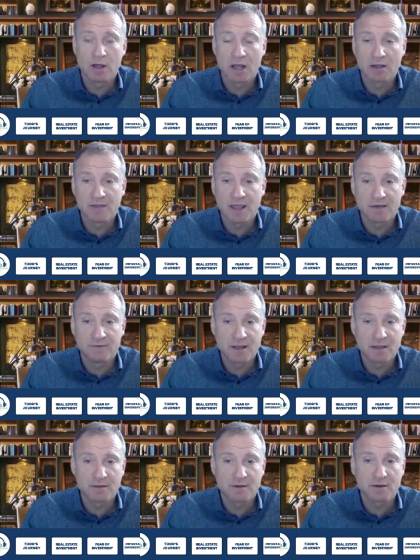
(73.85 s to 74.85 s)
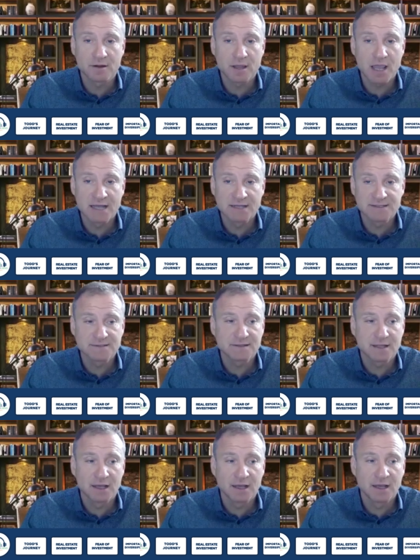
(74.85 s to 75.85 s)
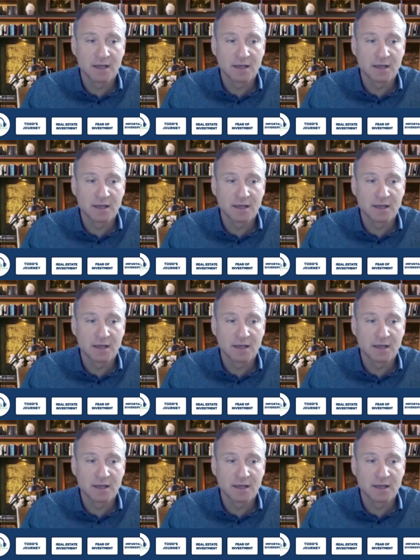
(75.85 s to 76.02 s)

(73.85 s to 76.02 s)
Uh, we have another guest, uh,